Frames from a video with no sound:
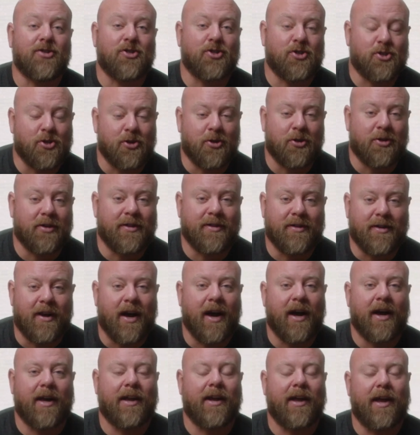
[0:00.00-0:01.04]
should
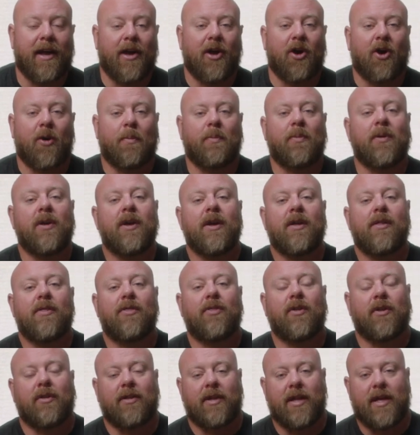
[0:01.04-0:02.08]
not help
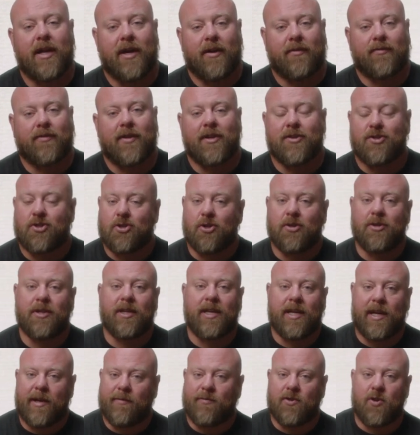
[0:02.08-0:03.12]
the lift. It
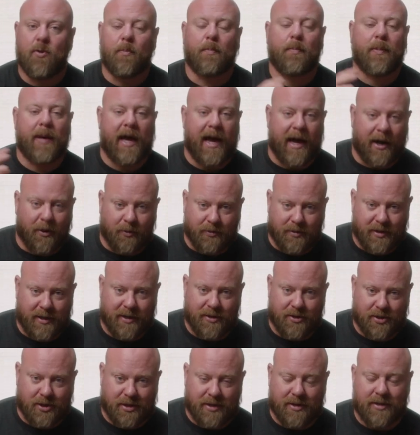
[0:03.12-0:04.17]
shouldn't give you
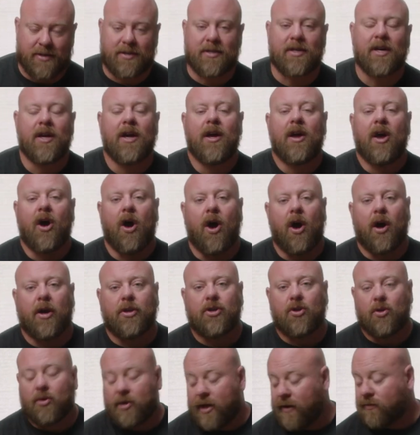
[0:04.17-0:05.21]
poundages
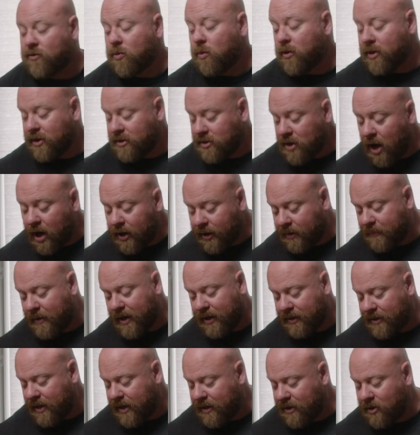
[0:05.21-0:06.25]
on your lift. And we're gonna talk
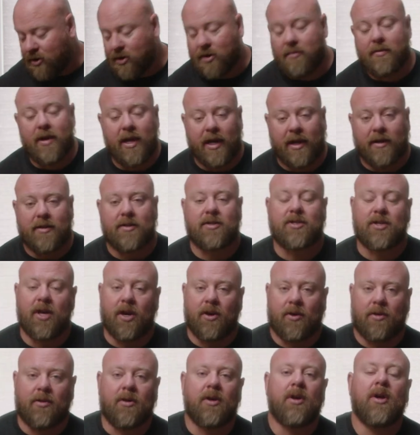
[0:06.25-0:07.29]
about that here in a minute.
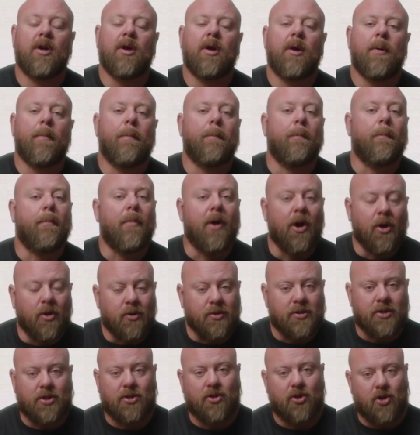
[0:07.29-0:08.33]
So
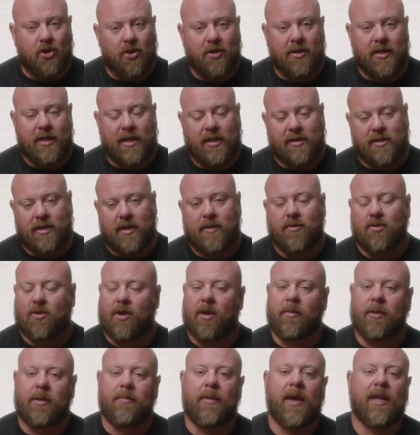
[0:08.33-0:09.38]
most good knee sleeves are
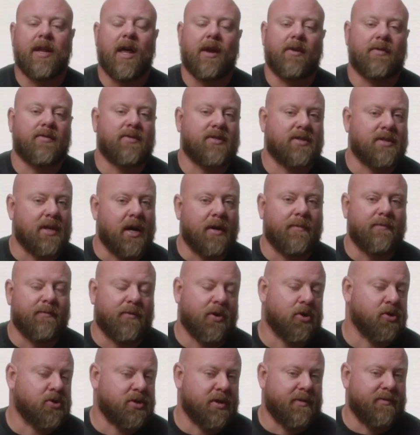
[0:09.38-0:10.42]
gonna be made out of some
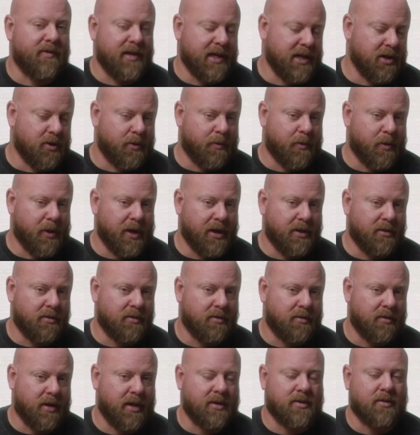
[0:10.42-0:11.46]
version of neoprene,
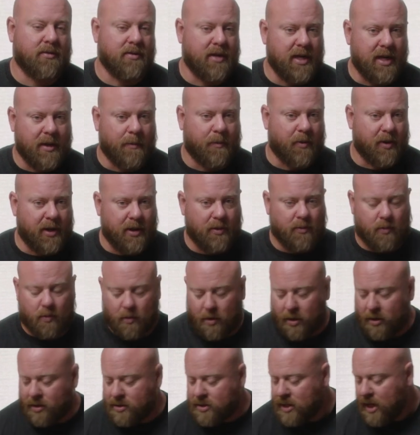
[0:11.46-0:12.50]
right? So neoprene
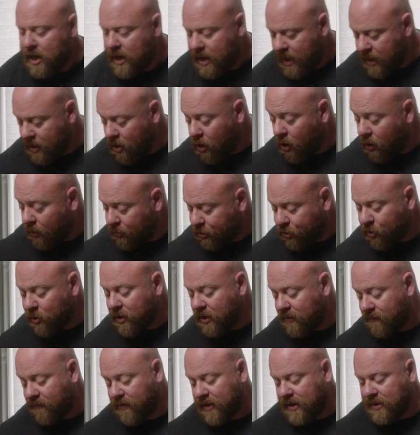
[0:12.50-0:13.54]
works. And all
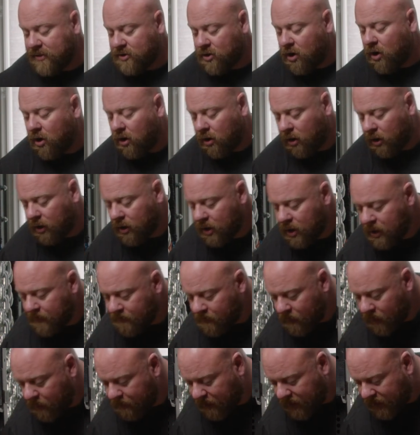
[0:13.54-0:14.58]
three of these are,
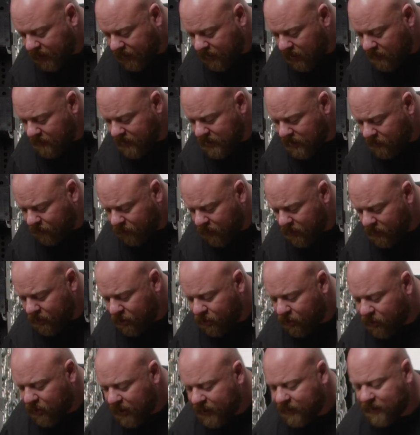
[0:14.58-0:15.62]
but they come in different
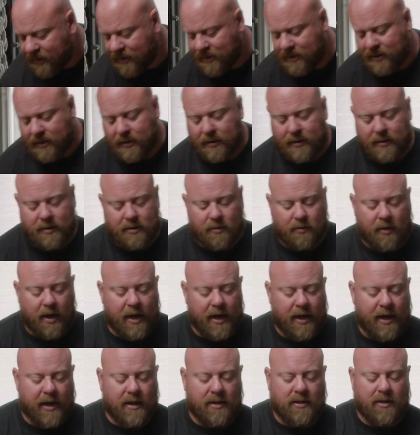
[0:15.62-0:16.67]
thicknesses,
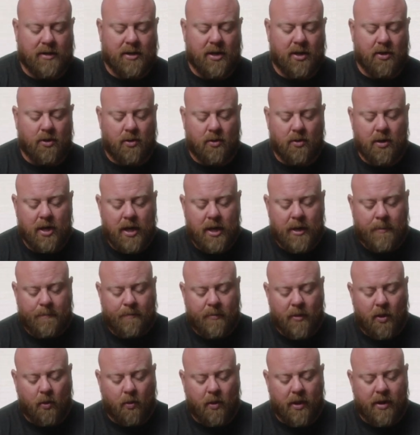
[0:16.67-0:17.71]
right? And so
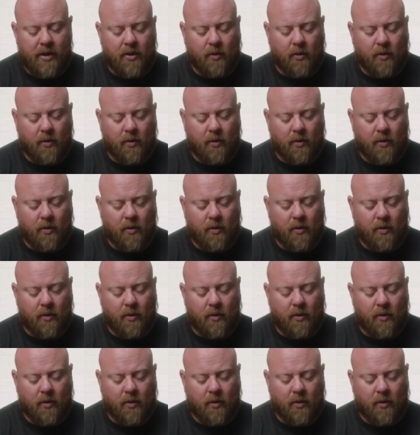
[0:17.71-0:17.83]
one